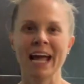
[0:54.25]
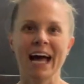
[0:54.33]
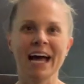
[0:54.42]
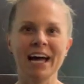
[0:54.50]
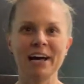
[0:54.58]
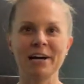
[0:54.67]

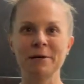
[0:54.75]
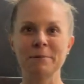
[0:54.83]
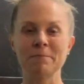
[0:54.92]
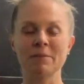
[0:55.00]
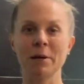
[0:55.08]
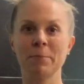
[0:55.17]

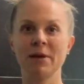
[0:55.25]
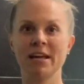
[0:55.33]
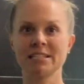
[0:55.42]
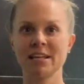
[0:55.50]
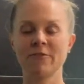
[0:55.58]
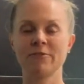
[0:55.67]
um,
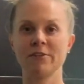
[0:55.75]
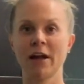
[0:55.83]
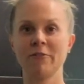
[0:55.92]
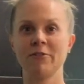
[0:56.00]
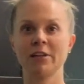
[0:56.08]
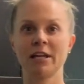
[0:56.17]
because I, I
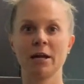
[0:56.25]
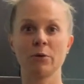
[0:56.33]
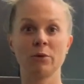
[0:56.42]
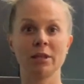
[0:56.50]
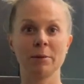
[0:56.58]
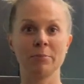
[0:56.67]
feel like it
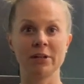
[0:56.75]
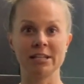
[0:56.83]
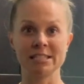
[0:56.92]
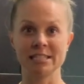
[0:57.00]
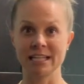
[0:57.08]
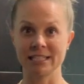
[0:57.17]
really
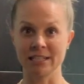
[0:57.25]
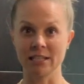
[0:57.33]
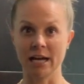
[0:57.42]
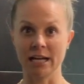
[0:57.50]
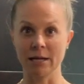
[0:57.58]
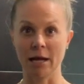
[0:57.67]
blends things a
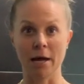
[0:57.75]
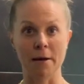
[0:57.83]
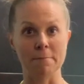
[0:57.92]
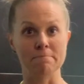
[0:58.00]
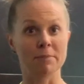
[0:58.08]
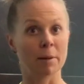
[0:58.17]
lot um,
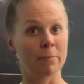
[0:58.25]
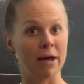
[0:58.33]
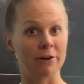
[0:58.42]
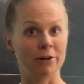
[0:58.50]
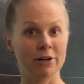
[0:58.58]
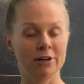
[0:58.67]

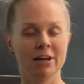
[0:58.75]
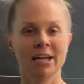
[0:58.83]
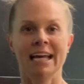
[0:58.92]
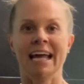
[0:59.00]
better.